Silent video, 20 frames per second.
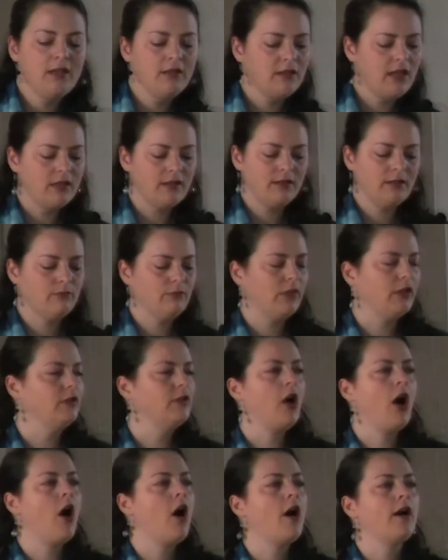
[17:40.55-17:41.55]
doesn't
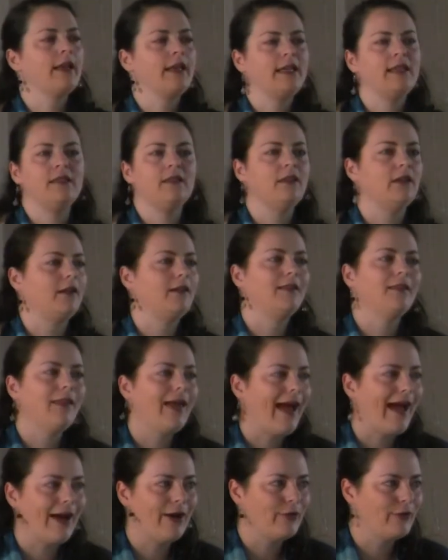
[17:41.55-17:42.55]
belong in the
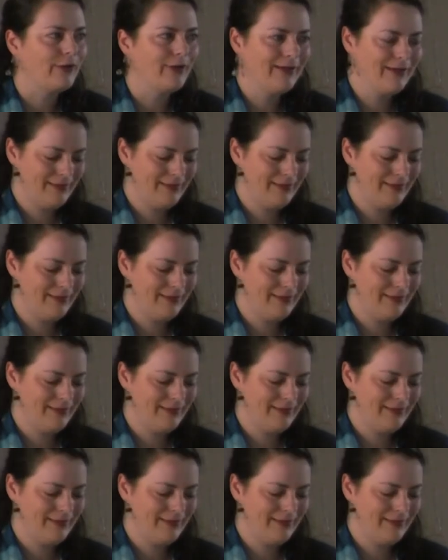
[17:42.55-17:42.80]
cloud.